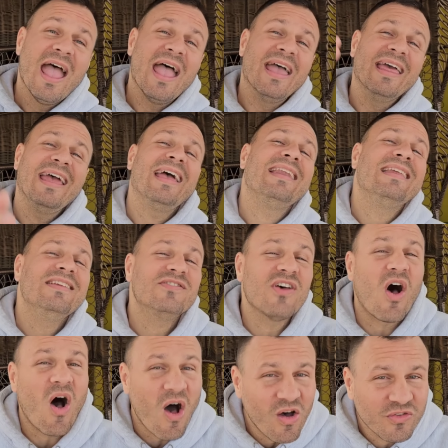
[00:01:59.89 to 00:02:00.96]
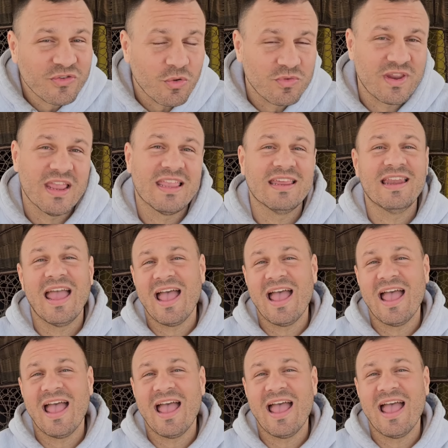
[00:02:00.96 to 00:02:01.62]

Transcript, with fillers: And he's also taken